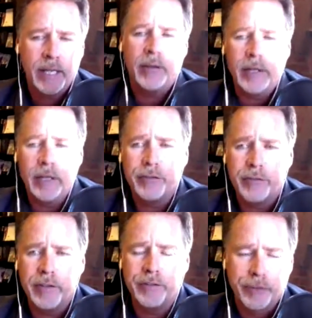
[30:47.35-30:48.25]
and
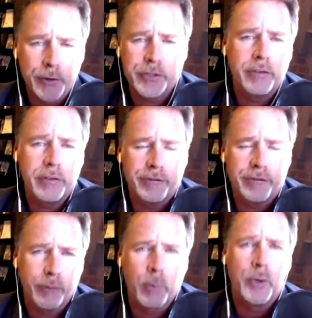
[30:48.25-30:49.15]
it first and
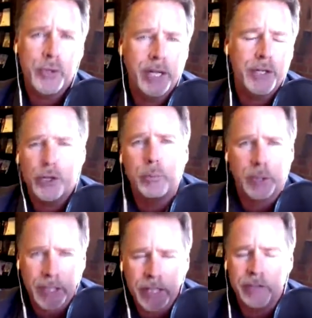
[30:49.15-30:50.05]
foremost gets
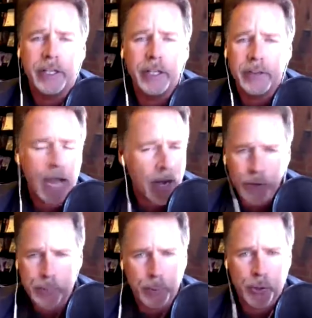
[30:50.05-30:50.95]
you believing the
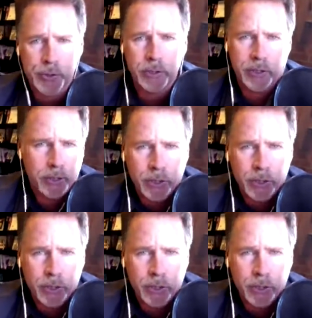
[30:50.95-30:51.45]
average person.